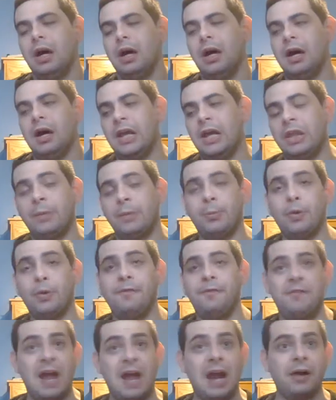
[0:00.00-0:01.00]
Uh, they're
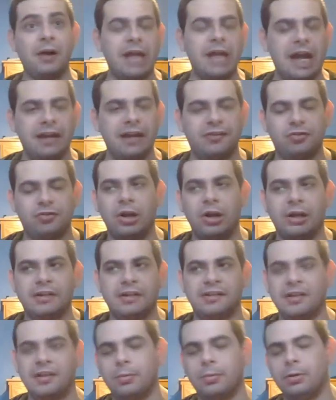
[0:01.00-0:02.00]
both very headstrong
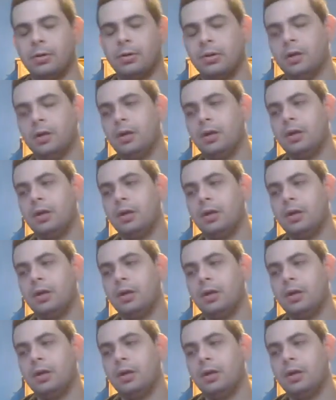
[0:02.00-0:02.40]
and stubborn.